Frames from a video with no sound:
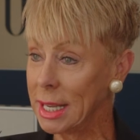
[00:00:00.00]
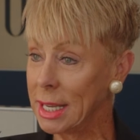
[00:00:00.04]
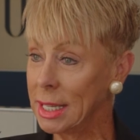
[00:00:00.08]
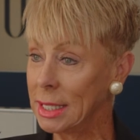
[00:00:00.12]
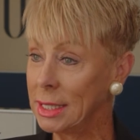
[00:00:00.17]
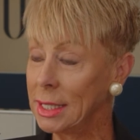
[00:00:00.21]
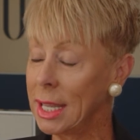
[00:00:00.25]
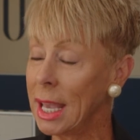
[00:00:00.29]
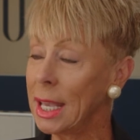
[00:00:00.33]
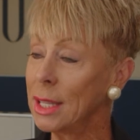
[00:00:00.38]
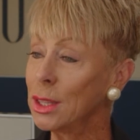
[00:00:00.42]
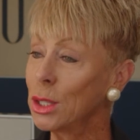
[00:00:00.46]

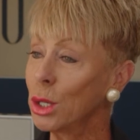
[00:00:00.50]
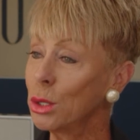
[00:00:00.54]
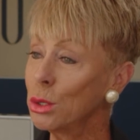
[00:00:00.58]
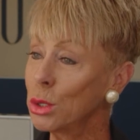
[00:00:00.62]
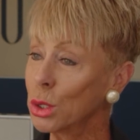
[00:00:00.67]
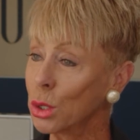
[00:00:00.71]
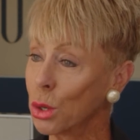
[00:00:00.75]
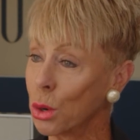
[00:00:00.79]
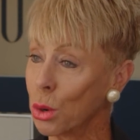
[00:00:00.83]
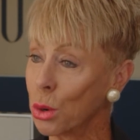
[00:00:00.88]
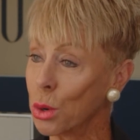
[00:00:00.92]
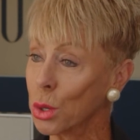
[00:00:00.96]
that those
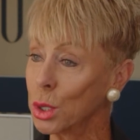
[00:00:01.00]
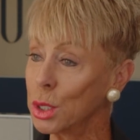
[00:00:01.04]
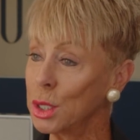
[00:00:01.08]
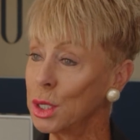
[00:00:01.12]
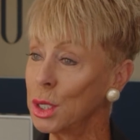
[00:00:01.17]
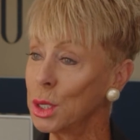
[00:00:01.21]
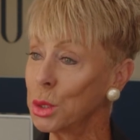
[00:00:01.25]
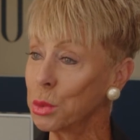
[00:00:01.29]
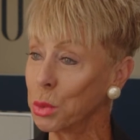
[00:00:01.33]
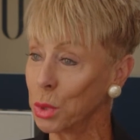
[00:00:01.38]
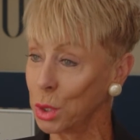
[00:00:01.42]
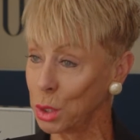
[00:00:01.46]

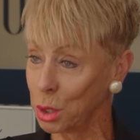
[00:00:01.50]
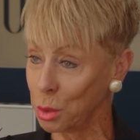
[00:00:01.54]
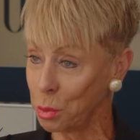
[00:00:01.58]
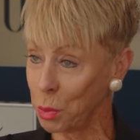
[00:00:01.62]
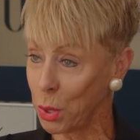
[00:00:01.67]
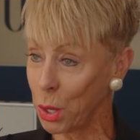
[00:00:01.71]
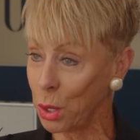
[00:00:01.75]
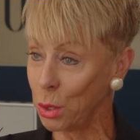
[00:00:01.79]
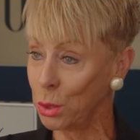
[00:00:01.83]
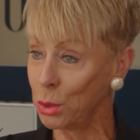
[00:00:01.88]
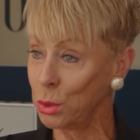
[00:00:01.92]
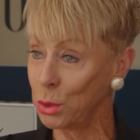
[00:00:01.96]
courses were
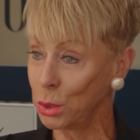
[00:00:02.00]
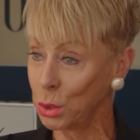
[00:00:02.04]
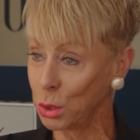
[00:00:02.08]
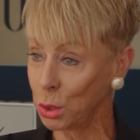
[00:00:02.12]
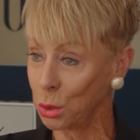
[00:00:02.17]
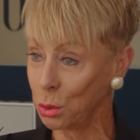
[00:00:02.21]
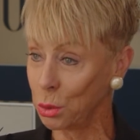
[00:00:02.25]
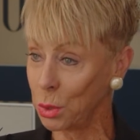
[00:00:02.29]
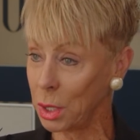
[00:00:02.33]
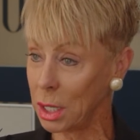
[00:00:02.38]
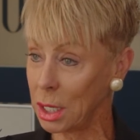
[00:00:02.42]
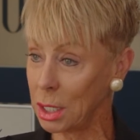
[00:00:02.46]
supposed to
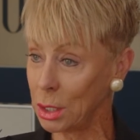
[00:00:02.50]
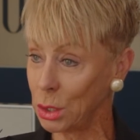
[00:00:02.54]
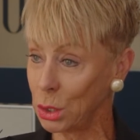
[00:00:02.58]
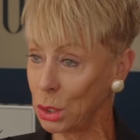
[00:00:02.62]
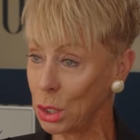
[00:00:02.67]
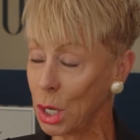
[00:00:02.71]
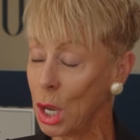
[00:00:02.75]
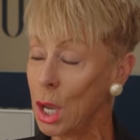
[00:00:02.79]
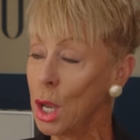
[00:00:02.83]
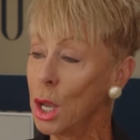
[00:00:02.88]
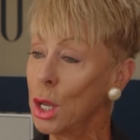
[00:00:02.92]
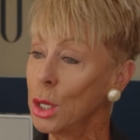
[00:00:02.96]
reach.
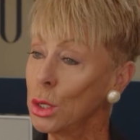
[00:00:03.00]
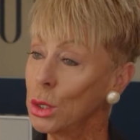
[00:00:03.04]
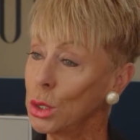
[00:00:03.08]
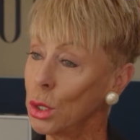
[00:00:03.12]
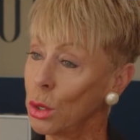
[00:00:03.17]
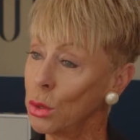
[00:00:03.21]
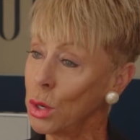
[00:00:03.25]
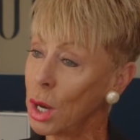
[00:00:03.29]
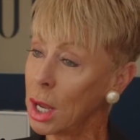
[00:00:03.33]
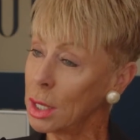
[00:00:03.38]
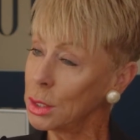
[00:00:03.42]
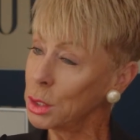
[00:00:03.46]

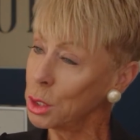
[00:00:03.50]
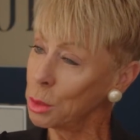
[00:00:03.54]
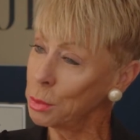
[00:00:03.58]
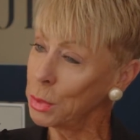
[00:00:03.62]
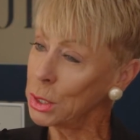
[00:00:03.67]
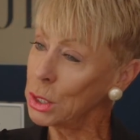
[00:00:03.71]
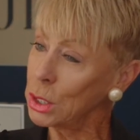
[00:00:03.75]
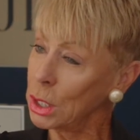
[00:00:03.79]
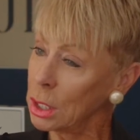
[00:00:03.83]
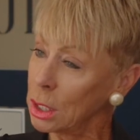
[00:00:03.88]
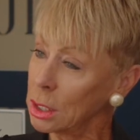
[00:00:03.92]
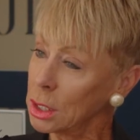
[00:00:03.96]
So not so
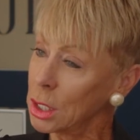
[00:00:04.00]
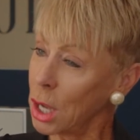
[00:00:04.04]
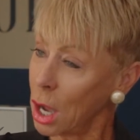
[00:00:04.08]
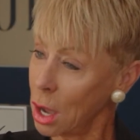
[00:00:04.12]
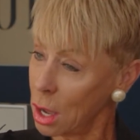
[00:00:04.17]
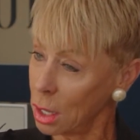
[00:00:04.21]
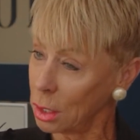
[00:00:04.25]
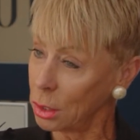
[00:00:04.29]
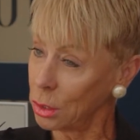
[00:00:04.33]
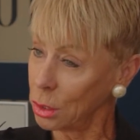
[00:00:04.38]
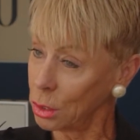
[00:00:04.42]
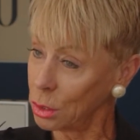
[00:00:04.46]
much in
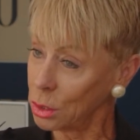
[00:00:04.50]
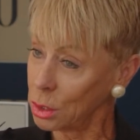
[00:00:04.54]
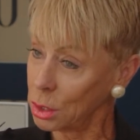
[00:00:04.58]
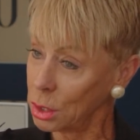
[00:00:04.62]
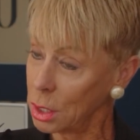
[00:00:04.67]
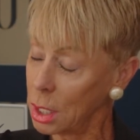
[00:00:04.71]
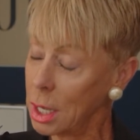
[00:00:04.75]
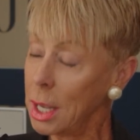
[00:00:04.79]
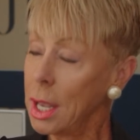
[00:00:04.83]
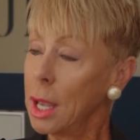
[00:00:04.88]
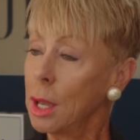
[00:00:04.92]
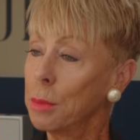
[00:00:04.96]
dollars,
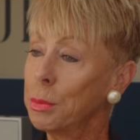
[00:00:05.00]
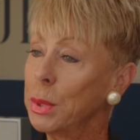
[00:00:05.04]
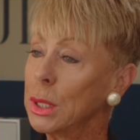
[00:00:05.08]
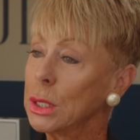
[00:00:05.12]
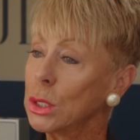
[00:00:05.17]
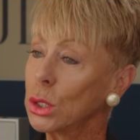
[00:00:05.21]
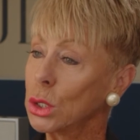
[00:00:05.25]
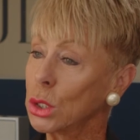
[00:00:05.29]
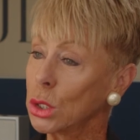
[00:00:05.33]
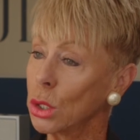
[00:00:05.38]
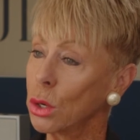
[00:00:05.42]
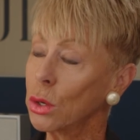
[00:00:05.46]
but
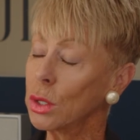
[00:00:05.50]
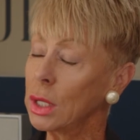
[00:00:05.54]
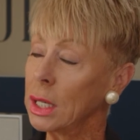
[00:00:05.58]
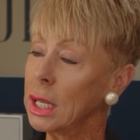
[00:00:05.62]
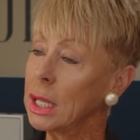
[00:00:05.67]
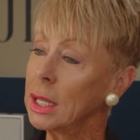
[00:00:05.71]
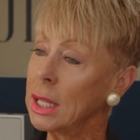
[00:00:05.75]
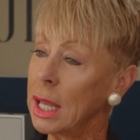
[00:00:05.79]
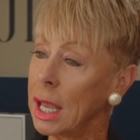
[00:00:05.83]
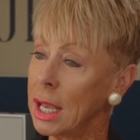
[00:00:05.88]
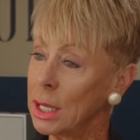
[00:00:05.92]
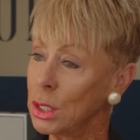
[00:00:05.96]
certainly
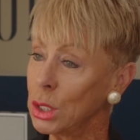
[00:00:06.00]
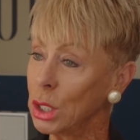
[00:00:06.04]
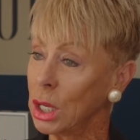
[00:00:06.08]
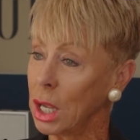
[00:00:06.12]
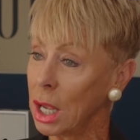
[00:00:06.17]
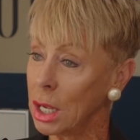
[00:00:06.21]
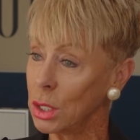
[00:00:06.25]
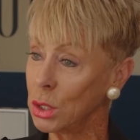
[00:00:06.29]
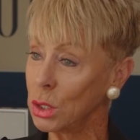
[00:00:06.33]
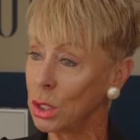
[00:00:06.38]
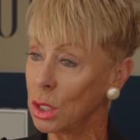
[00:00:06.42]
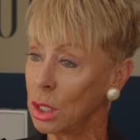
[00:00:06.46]
in the
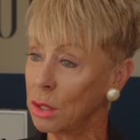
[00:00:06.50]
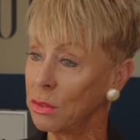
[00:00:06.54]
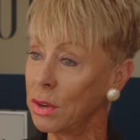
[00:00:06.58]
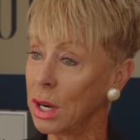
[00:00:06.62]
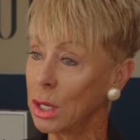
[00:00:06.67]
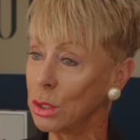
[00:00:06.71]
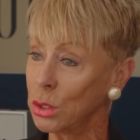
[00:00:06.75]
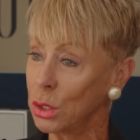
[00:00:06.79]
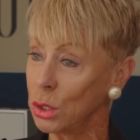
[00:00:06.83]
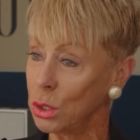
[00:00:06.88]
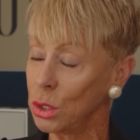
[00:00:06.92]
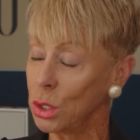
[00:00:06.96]
education of
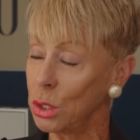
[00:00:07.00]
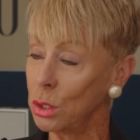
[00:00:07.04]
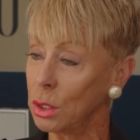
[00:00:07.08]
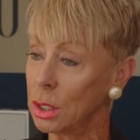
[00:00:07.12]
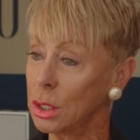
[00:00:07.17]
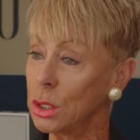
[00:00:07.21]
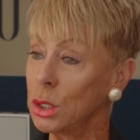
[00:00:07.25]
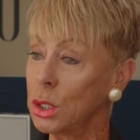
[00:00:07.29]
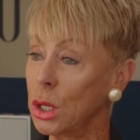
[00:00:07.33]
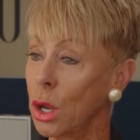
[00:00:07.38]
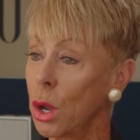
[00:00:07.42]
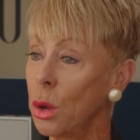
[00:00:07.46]
our
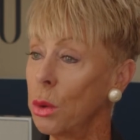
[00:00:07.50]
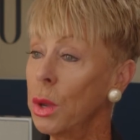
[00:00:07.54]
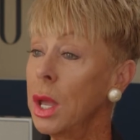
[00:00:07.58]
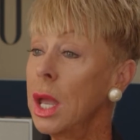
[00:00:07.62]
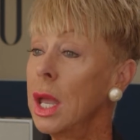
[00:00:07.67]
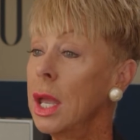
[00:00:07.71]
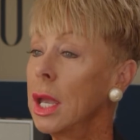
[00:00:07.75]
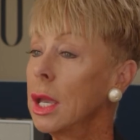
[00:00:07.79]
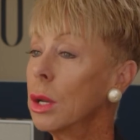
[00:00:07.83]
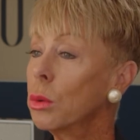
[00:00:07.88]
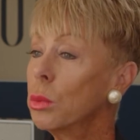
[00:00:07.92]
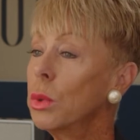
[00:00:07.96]
students. So
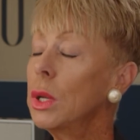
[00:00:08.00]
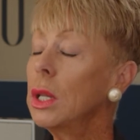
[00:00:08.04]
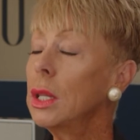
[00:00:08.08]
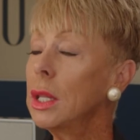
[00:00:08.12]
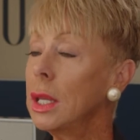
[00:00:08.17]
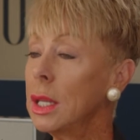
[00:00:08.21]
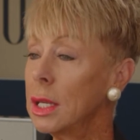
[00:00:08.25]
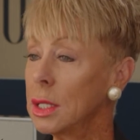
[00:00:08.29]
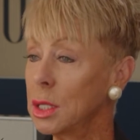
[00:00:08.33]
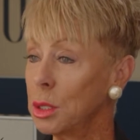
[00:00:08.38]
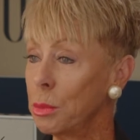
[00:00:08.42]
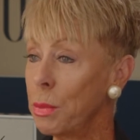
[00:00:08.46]
it
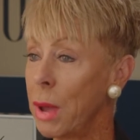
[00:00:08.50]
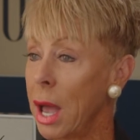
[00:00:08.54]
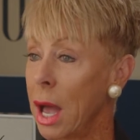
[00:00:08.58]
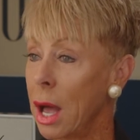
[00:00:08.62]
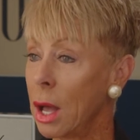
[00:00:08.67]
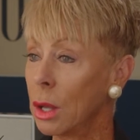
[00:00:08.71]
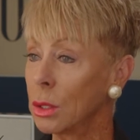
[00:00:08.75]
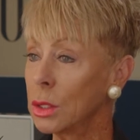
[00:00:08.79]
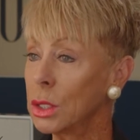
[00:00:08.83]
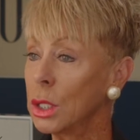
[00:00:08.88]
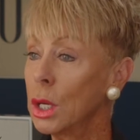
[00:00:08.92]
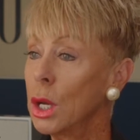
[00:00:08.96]
really is
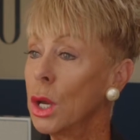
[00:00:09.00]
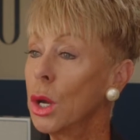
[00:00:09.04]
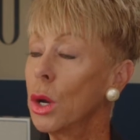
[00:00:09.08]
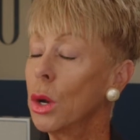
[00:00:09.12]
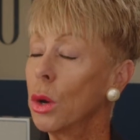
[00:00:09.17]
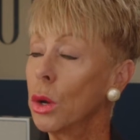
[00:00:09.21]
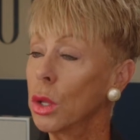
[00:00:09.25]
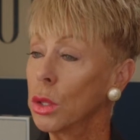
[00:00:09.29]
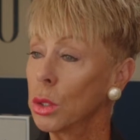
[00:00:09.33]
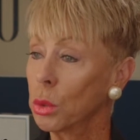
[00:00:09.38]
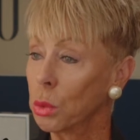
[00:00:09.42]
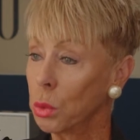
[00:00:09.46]
about
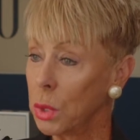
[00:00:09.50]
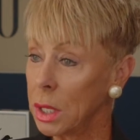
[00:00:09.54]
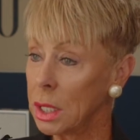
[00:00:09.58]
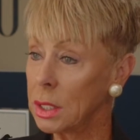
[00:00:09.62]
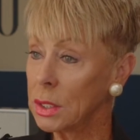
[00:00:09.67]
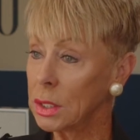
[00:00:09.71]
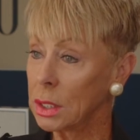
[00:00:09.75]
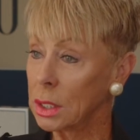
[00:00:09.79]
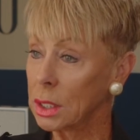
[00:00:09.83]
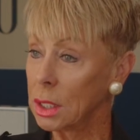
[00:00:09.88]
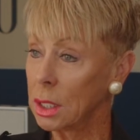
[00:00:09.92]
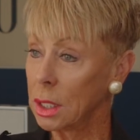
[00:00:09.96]
the
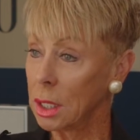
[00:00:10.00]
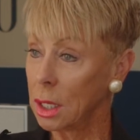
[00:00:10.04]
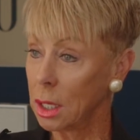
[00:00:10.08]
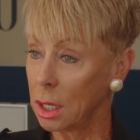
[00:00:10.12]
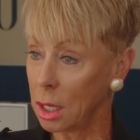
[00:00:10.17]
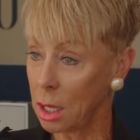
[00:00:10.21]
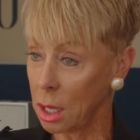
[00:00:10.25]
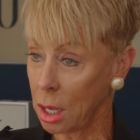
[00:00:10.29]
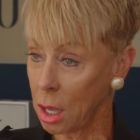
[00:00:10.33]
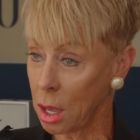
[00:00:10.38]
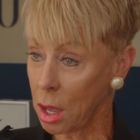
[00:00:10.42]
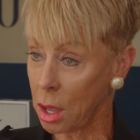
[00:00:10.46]
risk
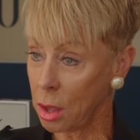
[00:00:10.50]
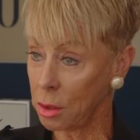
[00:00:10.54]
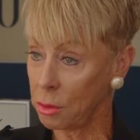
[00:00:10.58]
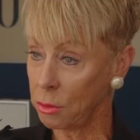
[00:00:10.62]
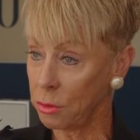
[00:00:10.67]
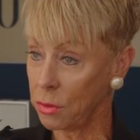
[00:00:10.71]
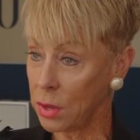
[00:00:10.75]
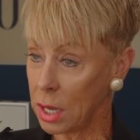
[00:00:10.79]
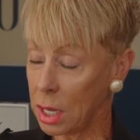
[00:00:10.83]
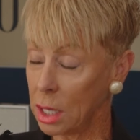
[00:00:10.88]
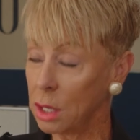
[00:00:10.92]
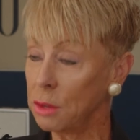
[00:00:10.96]

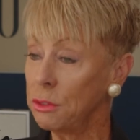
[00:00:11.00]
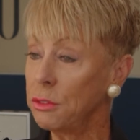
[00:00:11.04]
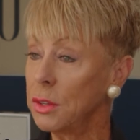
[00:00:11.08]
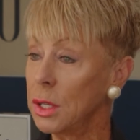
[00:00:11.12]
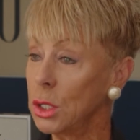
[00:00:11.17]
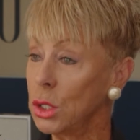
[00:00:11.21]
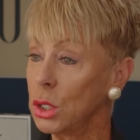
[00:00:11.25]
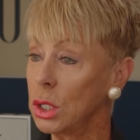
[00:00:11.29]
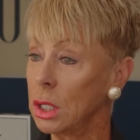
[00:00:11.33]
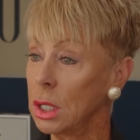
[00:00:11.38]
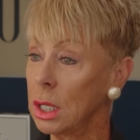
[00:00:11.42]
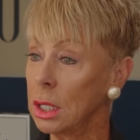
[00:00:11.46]
of
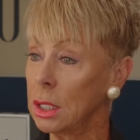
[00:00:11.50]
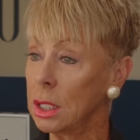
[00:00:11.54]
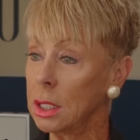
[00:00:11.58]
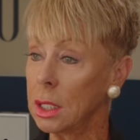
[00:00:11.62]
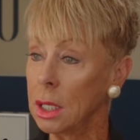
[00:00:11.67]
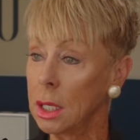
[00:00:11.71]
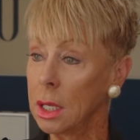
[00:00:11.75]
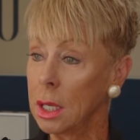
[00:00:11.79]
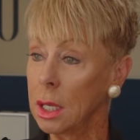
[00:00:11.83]
inefficient,